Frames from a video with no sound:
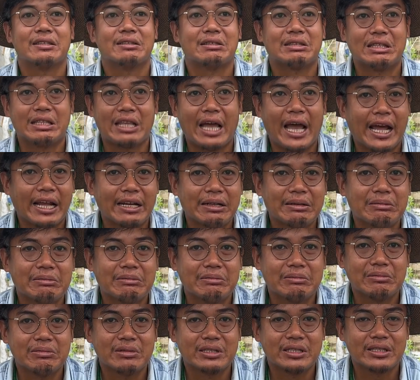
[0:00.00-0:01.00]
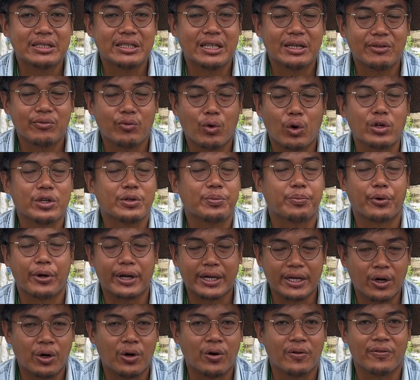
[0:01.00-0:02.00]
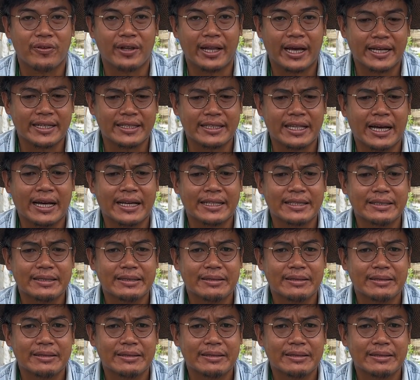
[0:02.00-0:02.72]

then they won't break off like that.